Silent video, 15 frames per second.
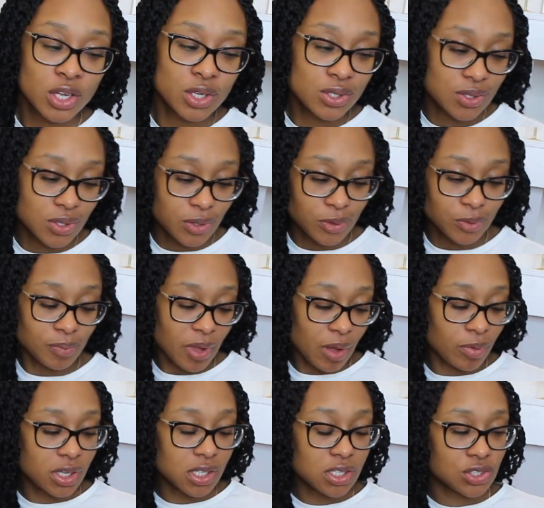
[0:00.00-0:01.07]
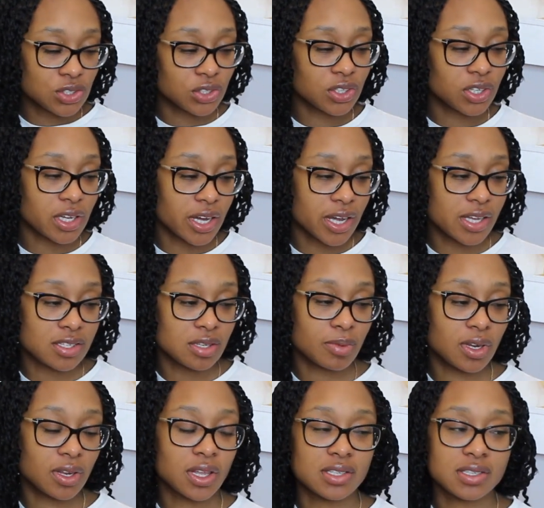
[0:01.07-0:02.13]
So I wanted to show you guys some of
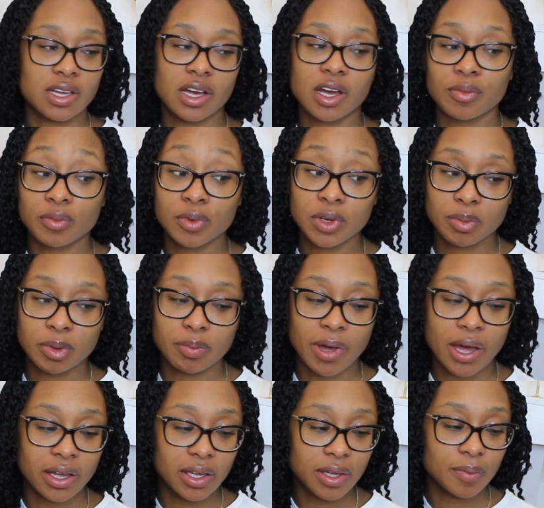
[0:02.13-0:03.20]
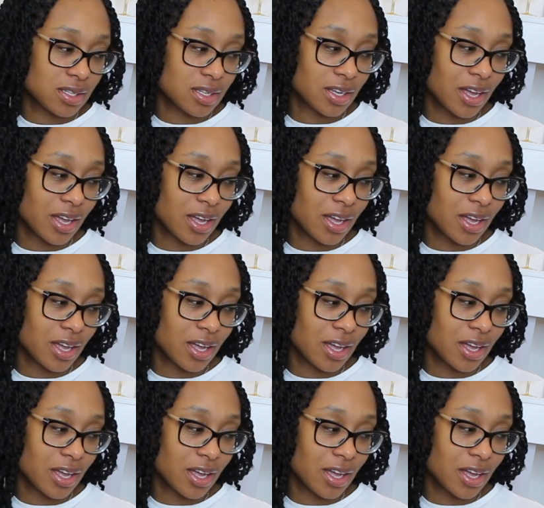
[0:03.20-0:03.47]
the things that I'm going to be packing.